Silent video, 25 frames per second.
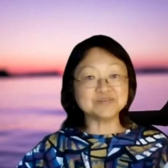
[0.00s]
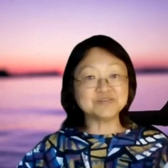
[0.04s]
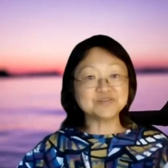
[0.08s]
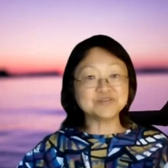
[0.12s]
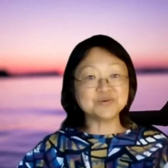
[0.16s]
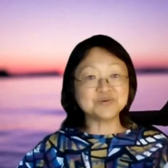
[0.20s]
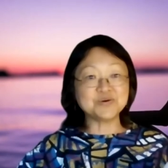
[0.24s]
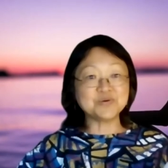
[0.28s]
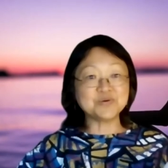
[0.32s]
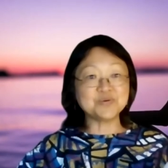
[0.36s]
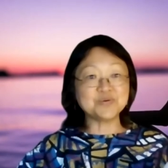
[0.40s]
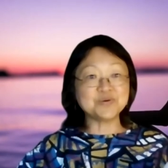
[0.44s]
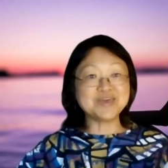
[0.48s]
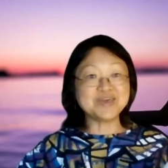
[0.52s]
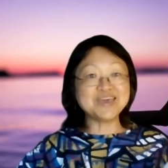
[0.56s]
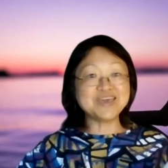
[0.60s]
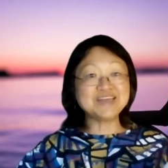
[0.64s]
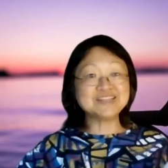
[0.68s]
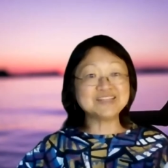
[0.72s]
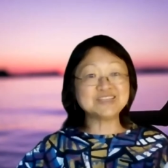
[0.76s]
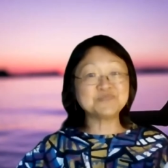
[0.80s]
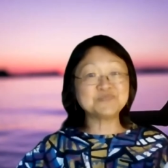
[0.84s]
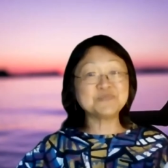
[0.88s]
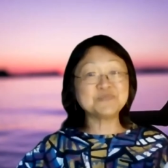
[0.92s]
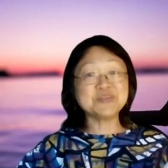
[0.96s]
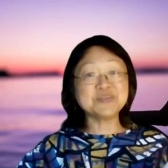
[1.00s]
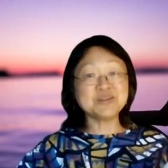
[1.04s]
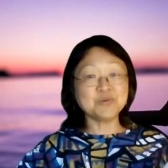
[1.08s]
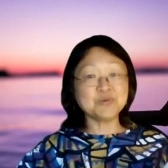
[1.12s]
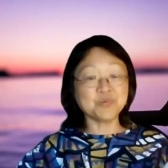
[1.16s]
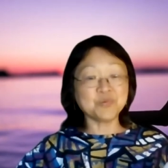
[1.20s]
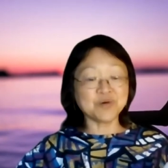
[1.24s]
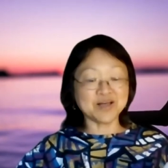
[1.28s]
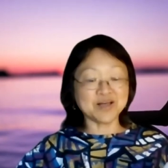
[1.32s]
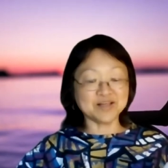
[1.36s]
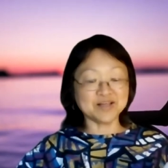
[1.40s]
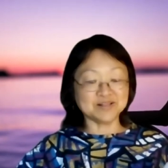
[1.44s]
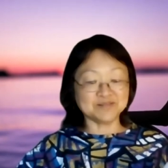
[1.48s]
So it's been a
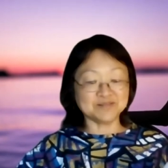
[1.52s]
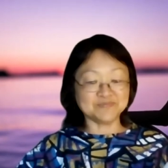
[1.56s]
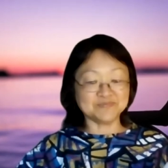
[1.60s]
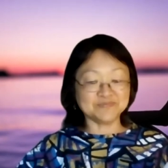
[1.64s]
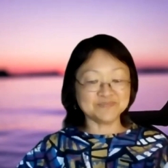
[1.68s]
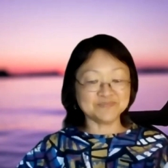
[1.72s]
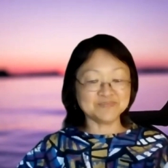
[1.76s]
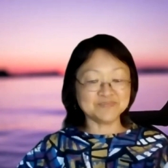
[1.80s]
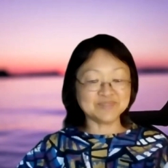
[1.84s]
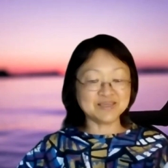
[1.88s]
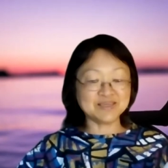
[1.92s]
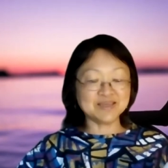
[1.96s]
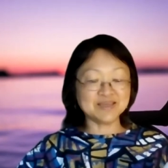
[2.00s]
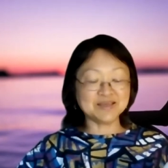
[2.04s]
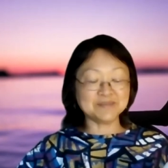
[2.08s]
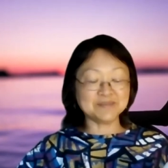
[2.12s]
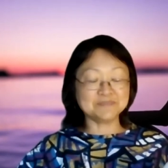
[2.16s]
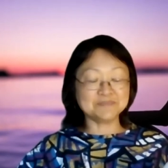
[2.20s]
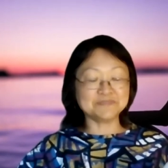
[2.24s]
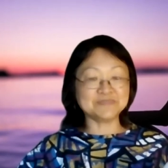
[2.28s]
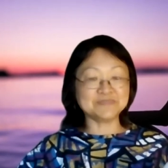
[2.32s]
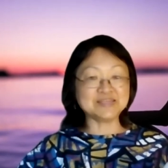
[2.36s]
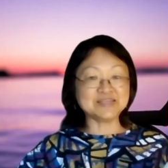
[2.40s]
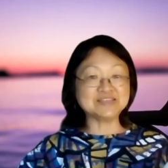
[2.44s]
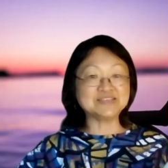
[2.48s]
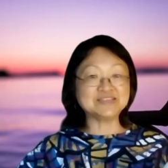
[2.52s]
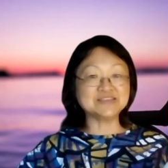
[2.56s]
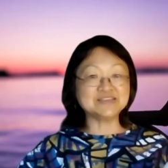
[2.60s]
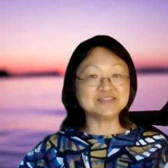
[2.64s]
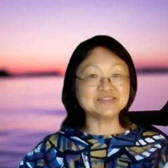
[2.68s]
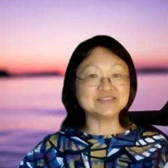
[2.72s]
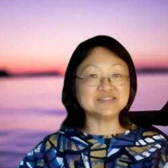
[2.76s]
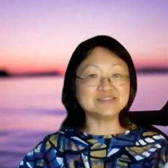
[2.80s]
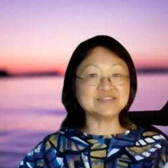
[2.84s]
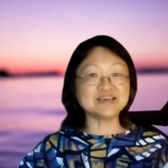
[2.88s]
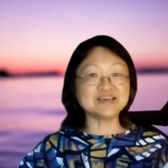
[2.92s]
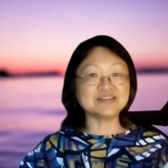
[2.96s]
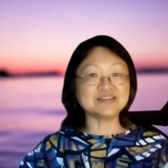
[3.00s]
while
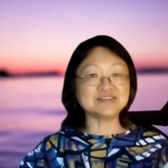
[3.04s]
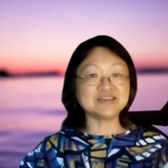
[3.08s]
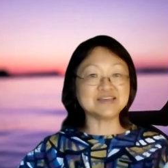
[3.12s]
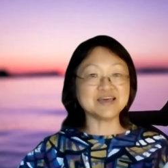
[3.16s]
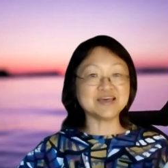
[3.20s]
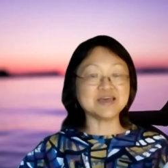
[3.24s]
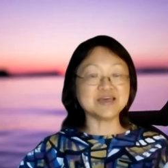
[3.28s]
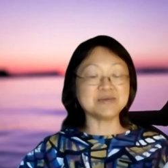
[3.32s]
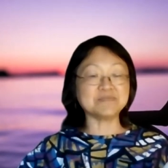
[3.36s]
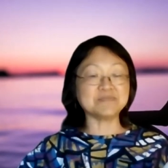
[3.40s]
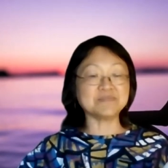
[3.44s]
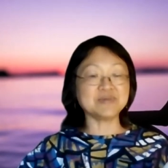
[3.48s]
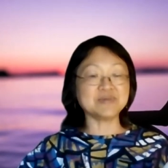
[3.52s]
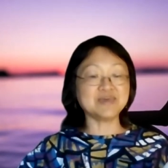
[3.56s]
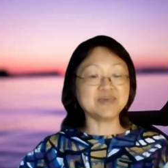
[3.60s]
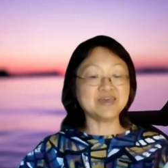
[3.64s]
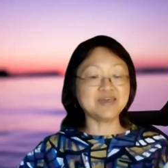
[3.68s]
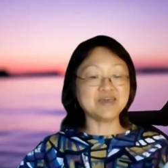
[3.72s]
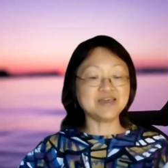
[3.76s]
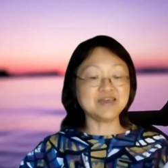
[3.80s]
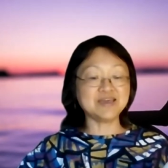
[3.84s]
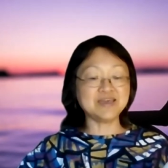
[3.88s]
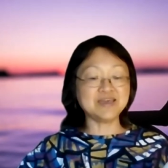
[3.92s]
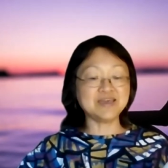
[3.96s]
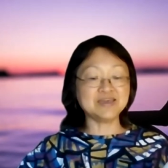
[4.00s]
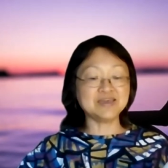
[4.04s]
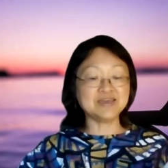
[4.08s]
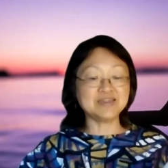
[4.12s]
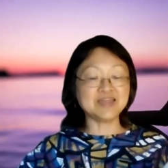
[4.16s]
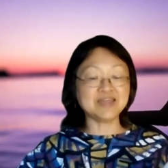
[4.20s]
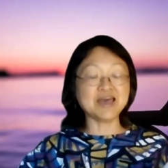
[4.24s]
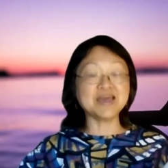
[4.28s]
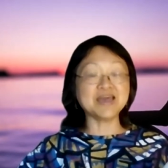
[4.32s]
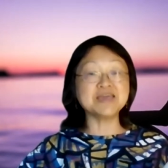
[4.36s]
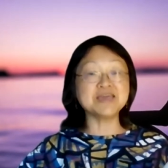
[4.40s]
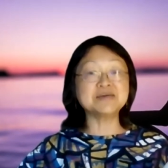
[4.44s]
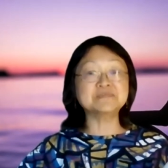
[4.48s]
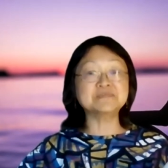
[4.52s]
since that time, and I